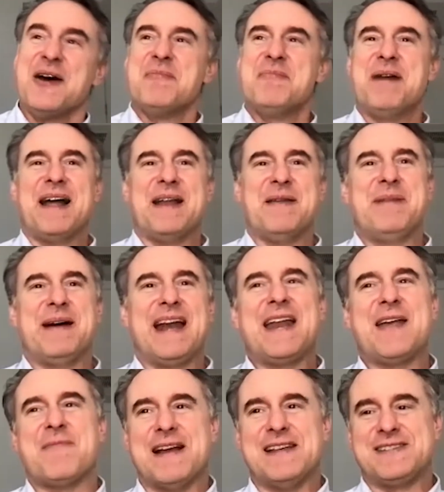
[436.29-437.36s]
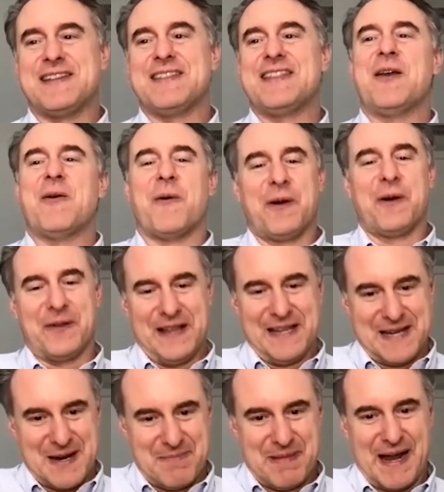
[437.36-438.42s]
But anyway, so then Oracle
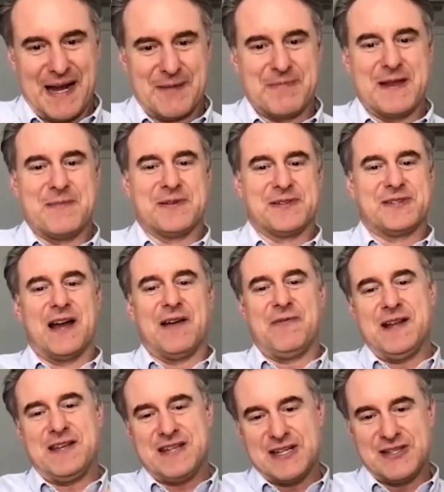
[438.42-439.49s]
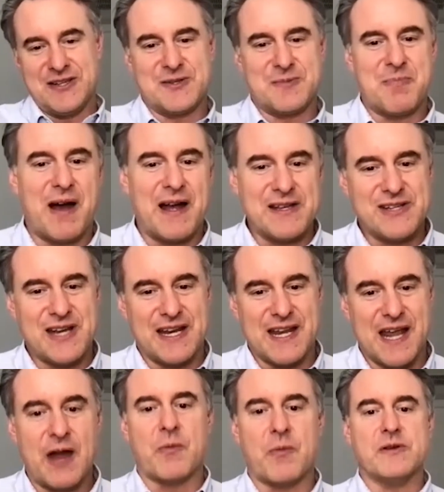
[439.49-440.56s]
ended up buying PeopleSoft, which had just bought JD
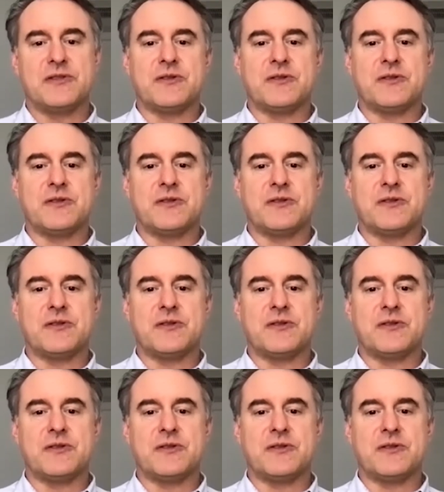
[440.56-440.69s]
Edwards.